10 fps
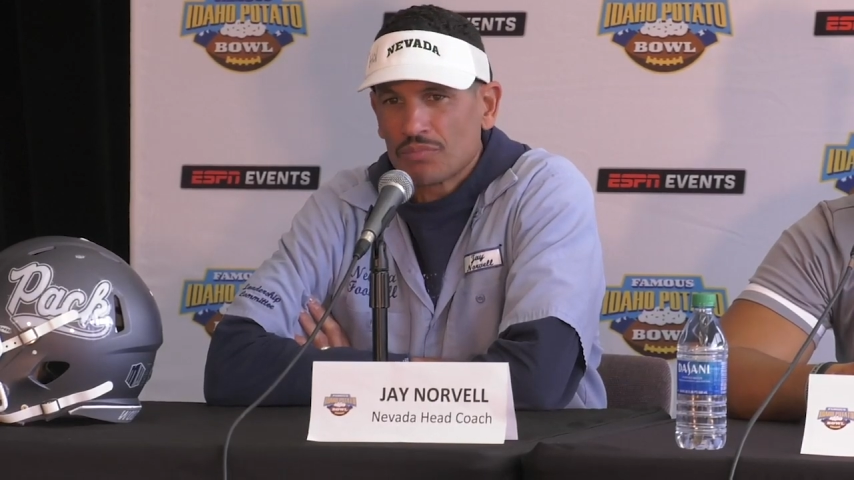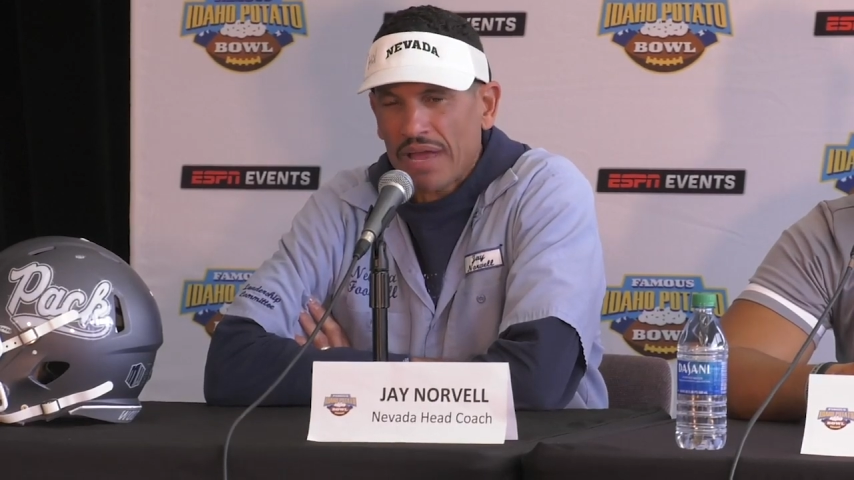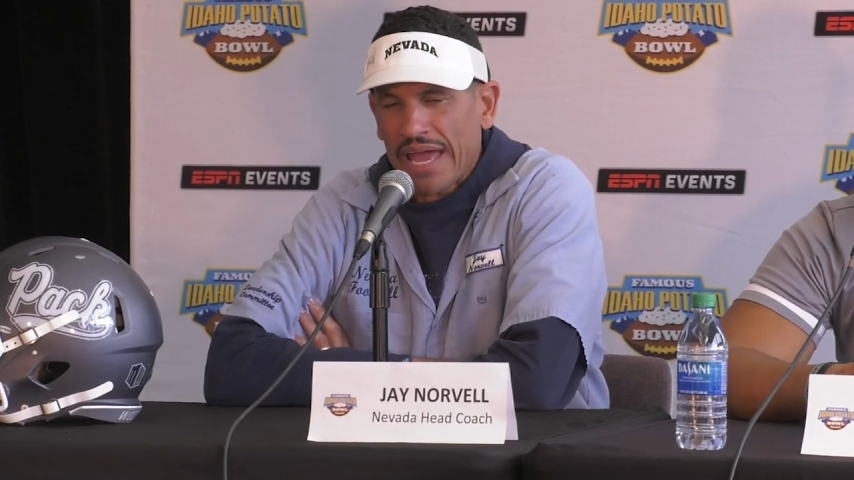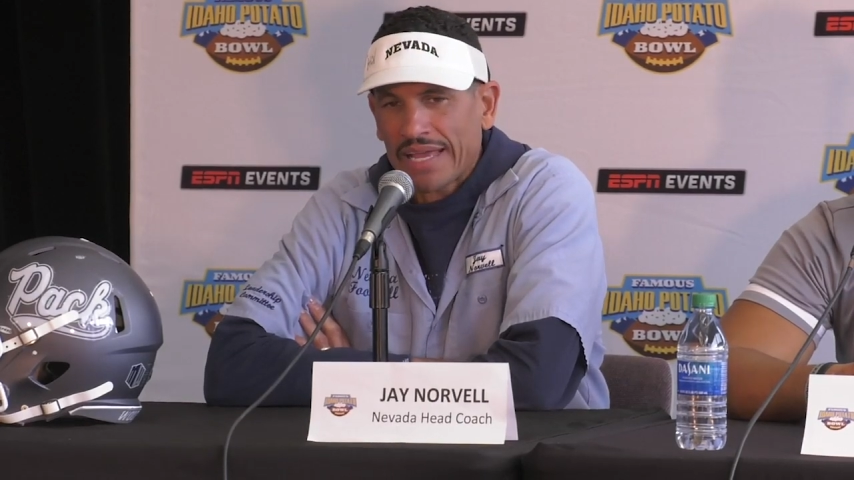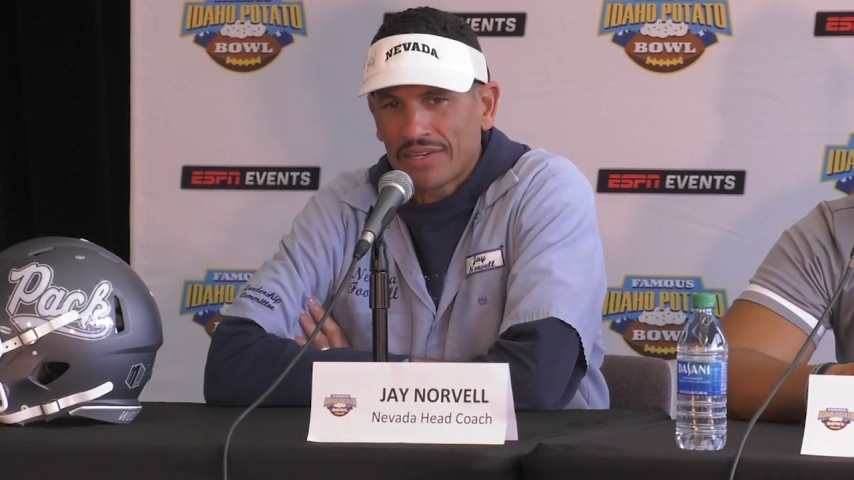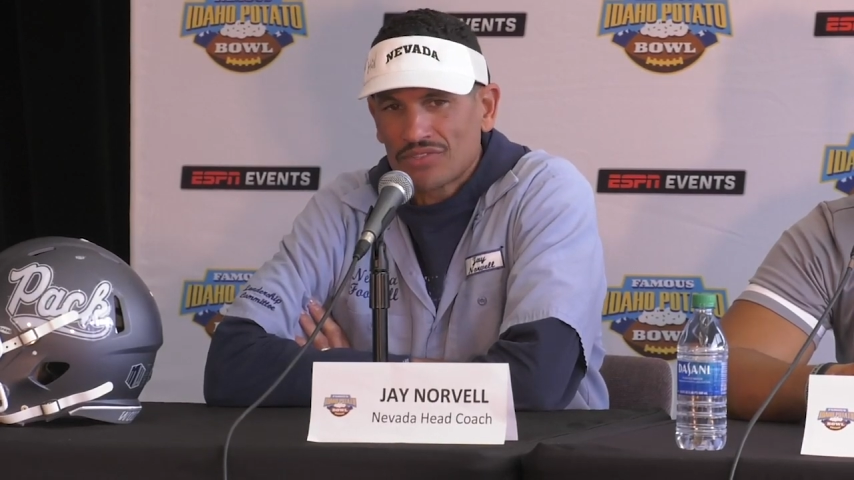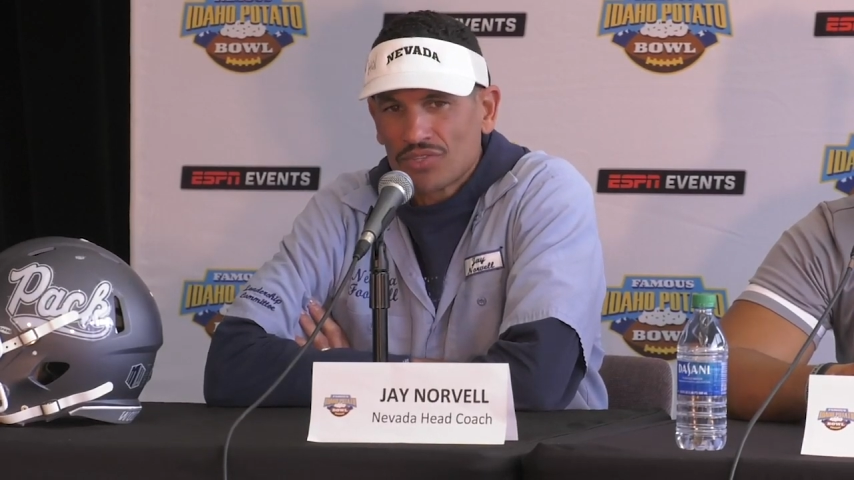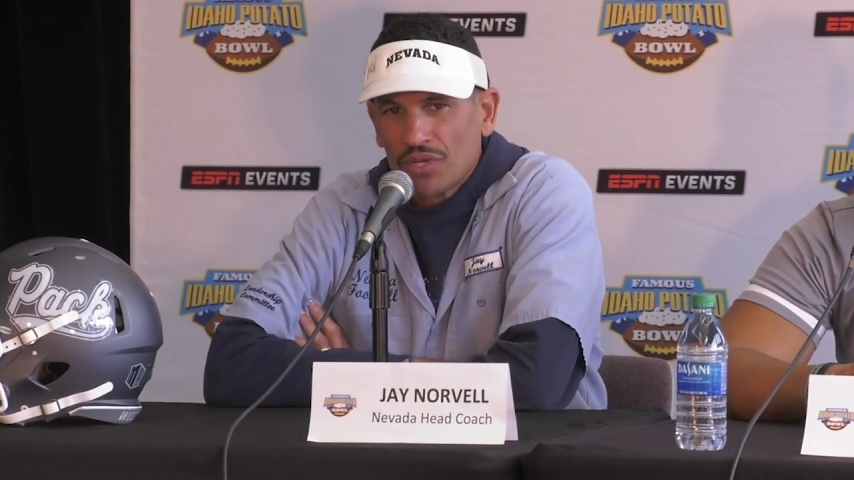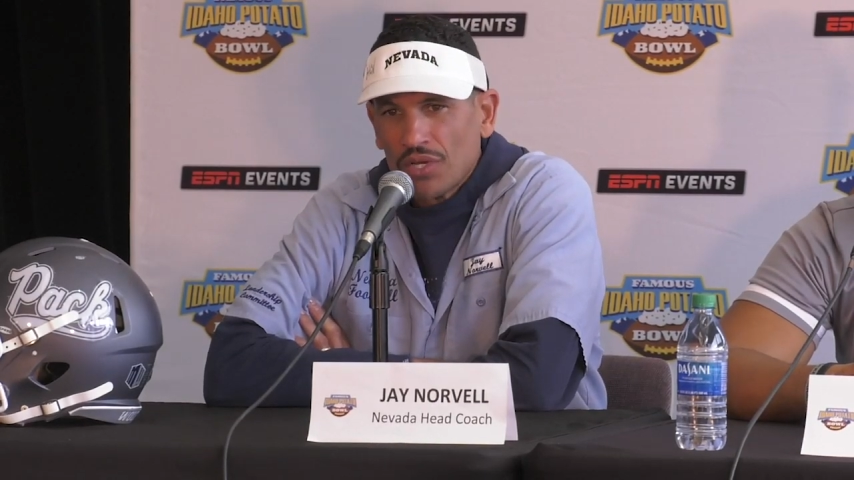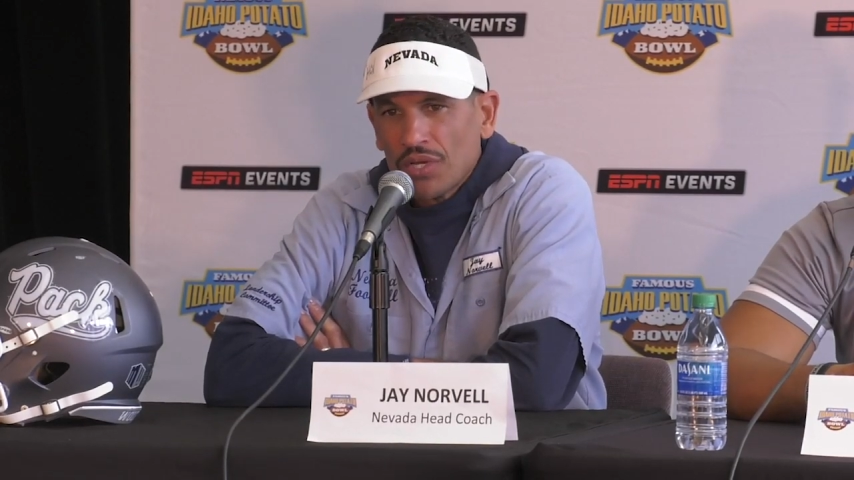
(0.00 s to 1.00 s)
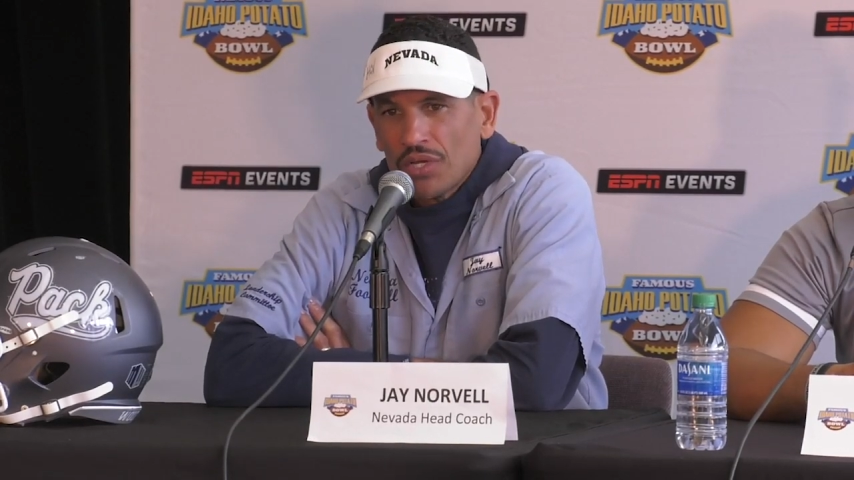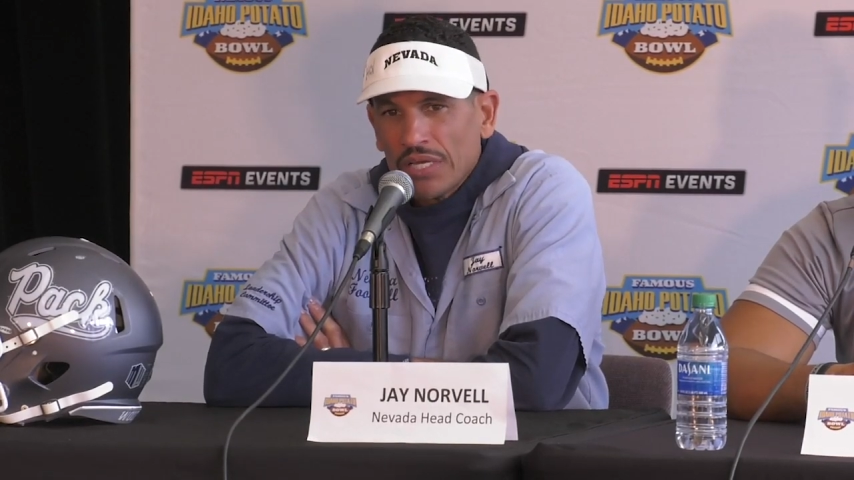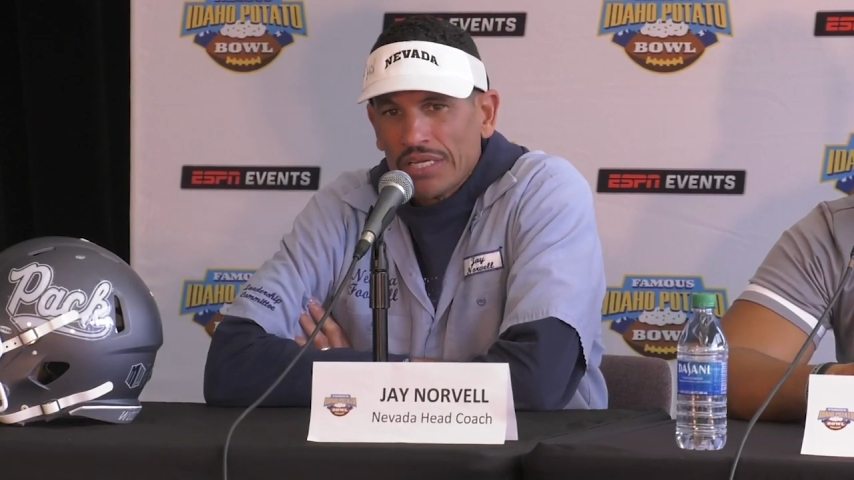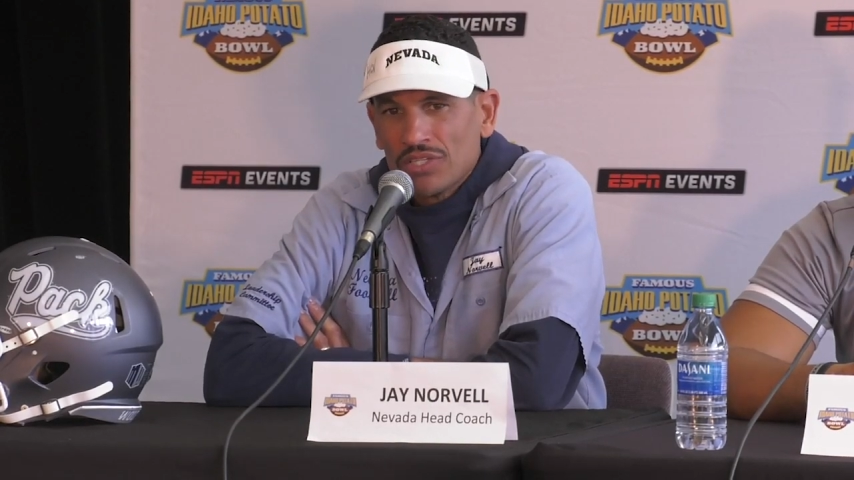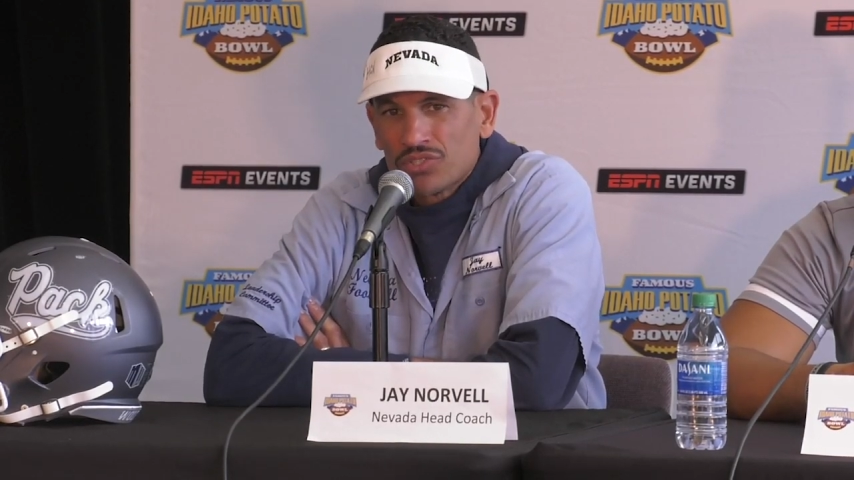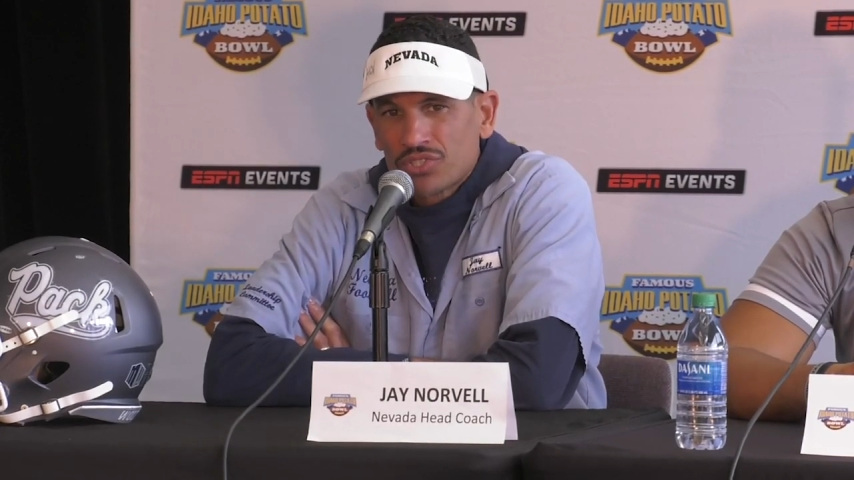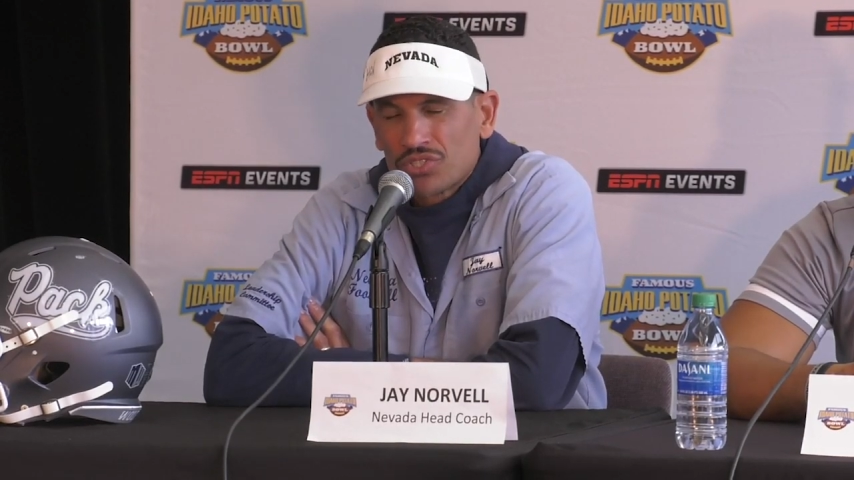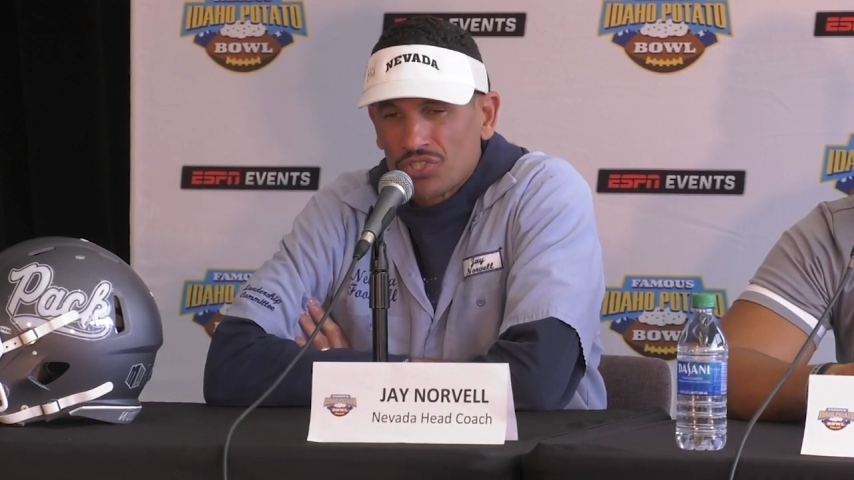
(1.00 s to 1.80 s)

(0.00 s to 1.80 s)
The MAC is